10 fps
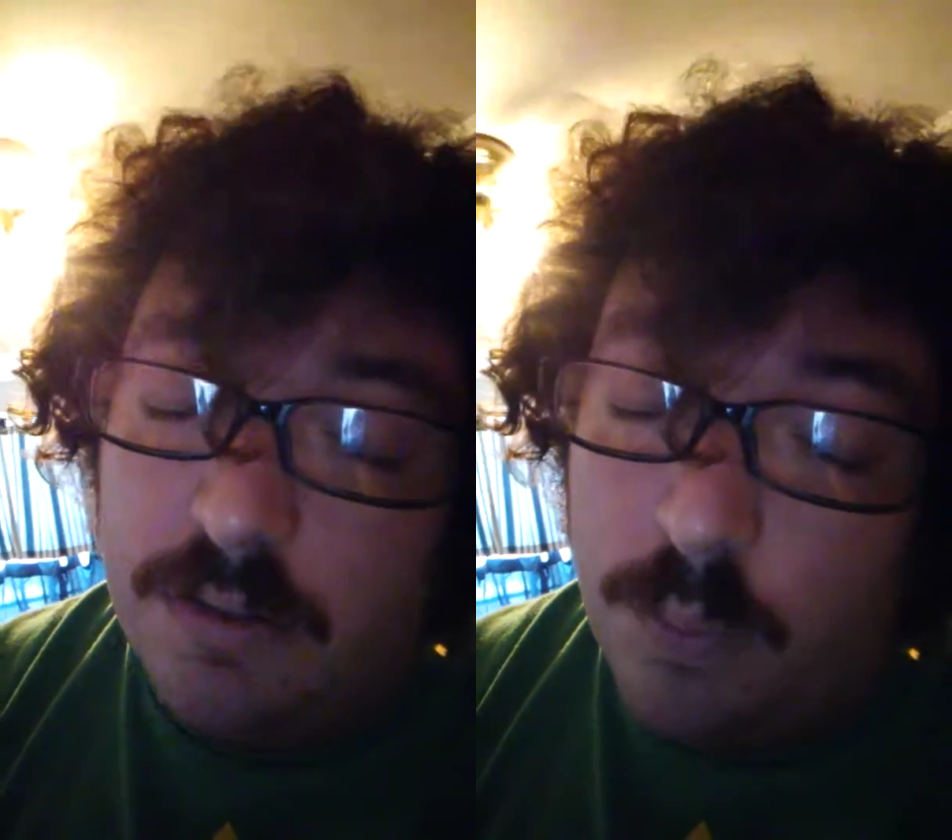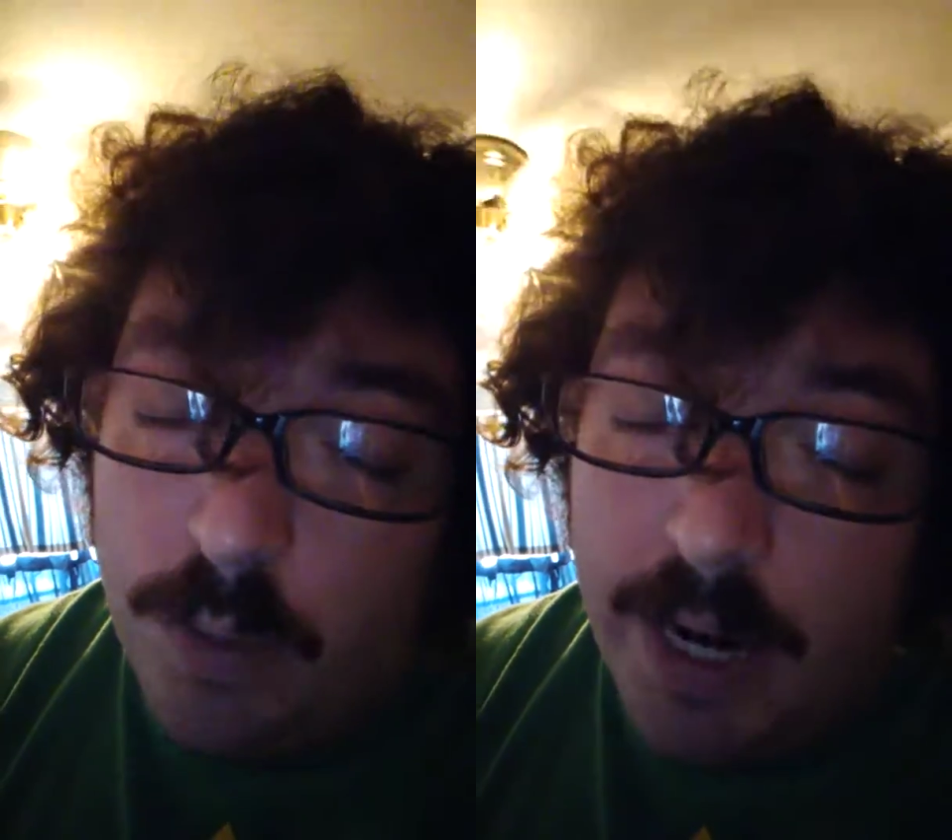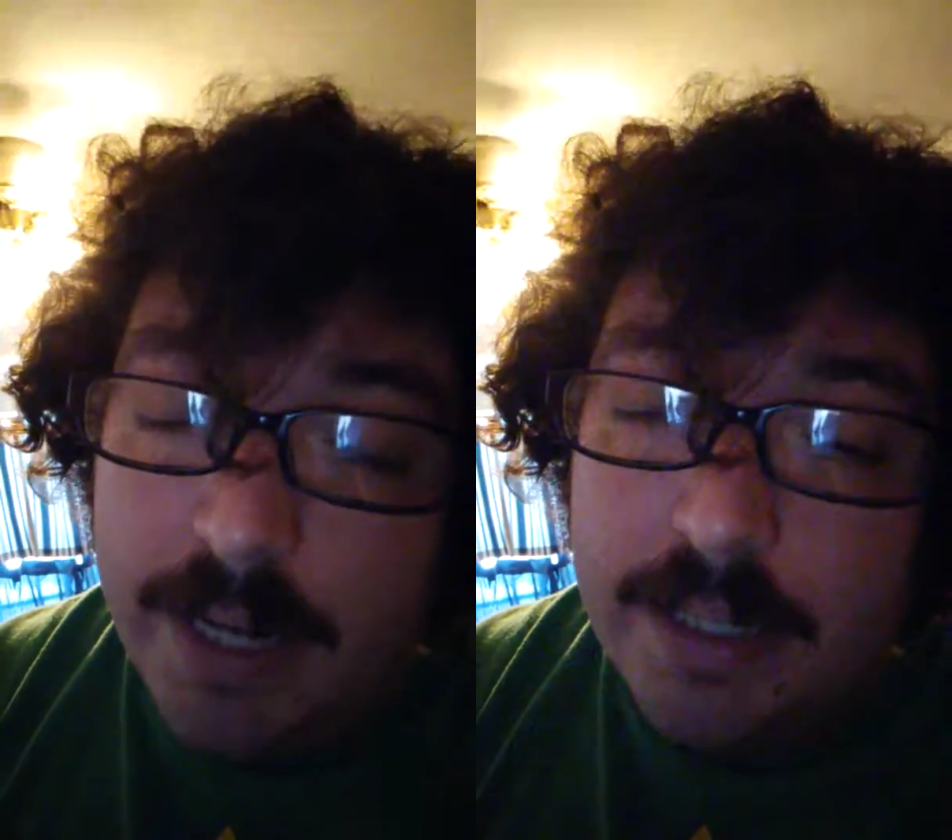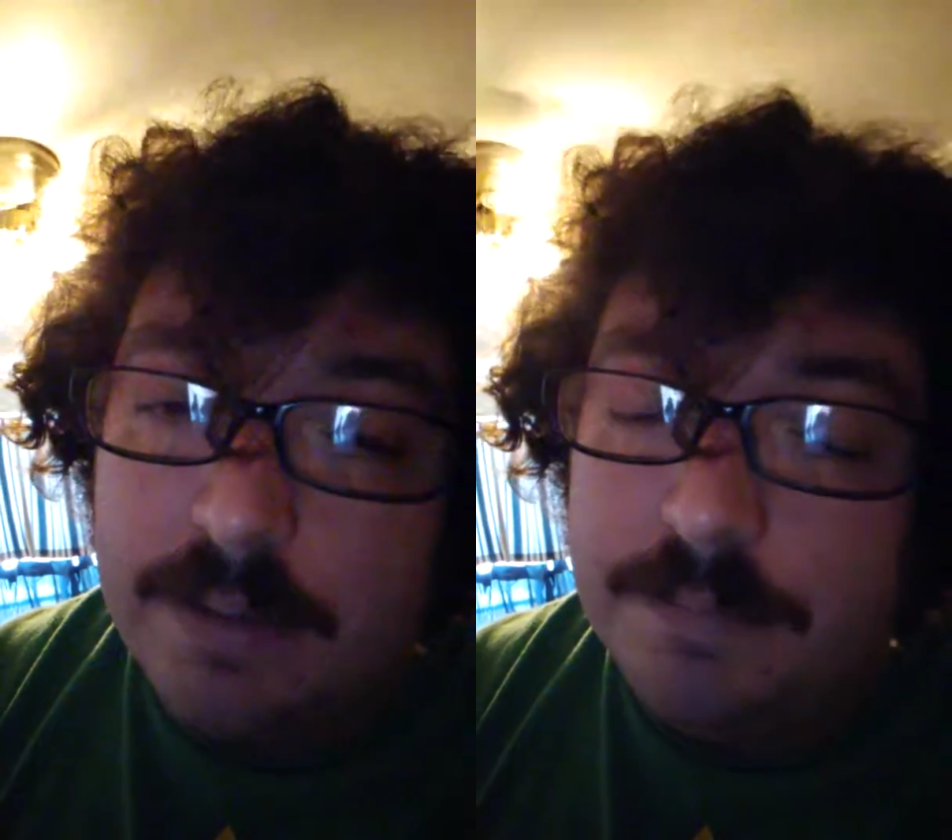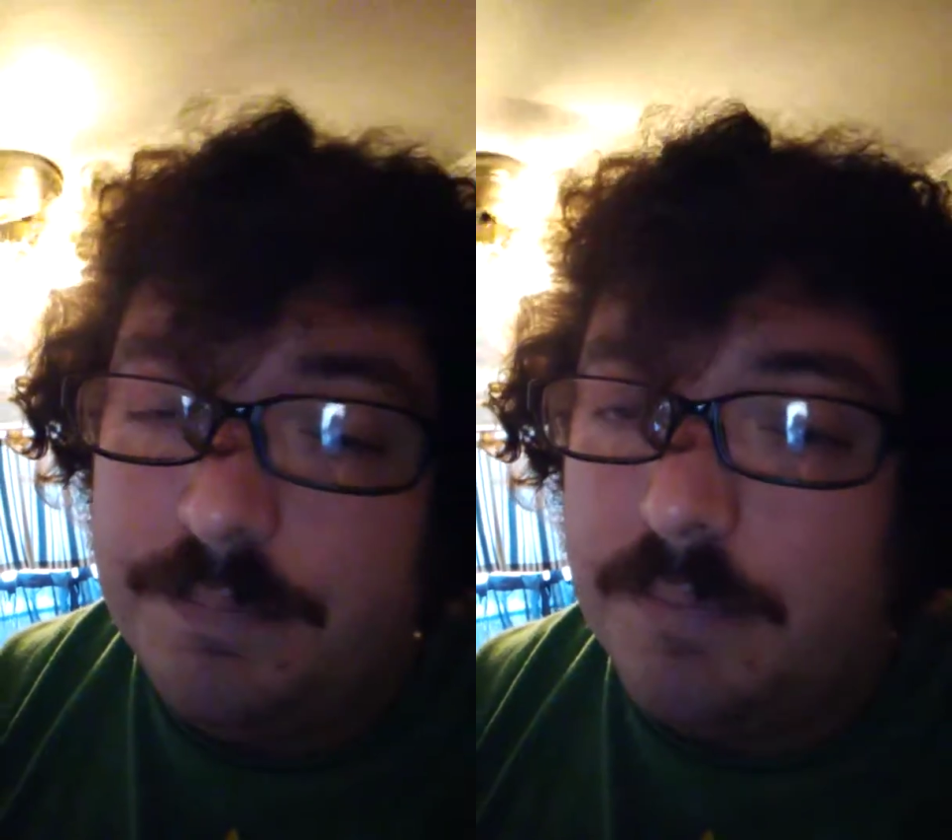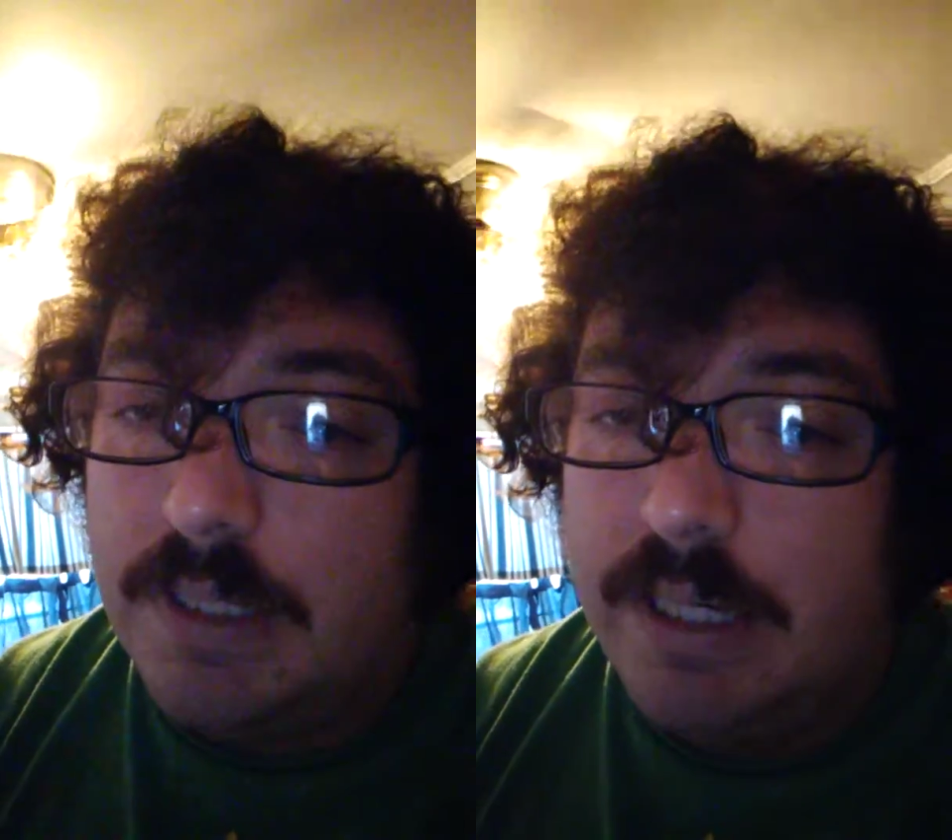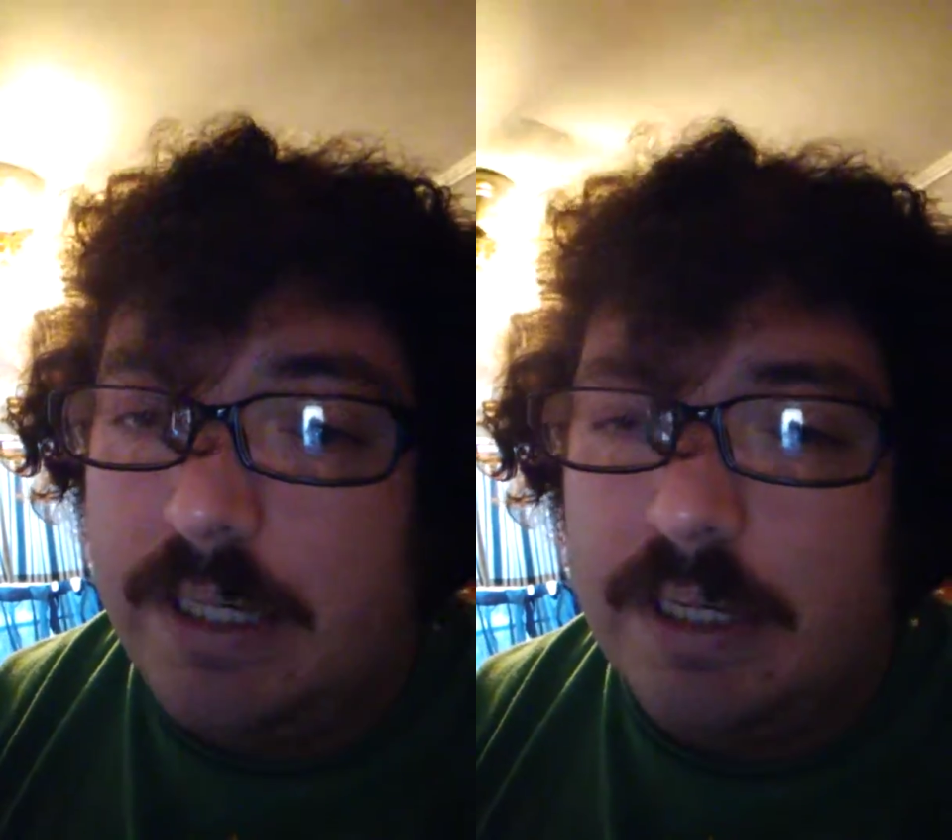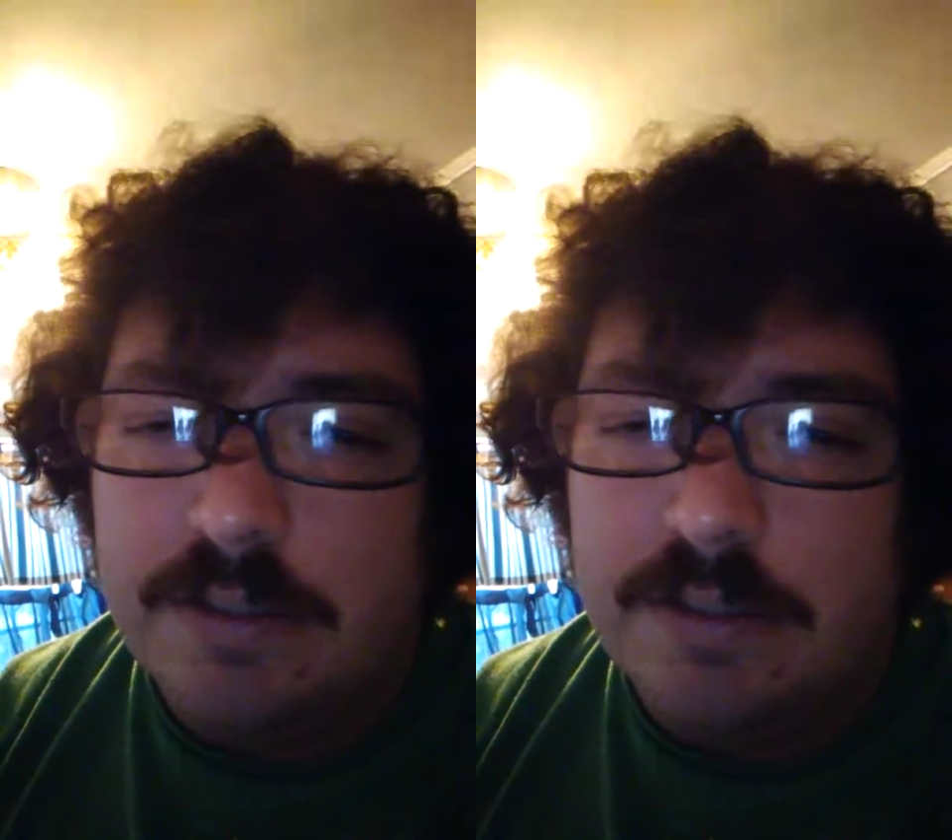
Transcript: rack, and I